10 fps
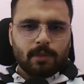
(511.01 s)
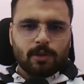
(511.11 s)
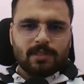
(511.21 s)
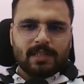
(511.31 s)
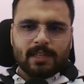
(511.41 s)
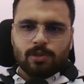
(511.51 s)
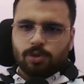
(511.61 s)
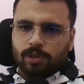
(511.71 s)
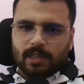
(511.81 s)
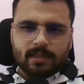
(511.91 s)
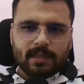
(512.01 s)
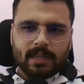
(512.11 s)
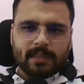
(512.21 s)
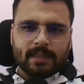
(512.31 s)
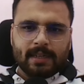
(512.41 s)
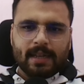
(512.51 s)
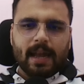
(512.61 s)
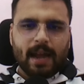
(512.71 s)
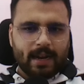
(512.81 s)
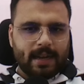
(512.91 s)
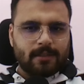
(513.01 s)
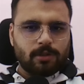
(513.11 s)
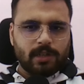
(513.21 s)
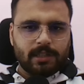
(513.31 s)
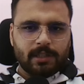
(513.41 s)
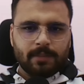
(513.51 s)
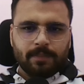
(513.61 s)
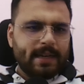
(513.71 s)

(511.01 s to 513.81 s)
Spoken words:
because they are so disconnected and isolated.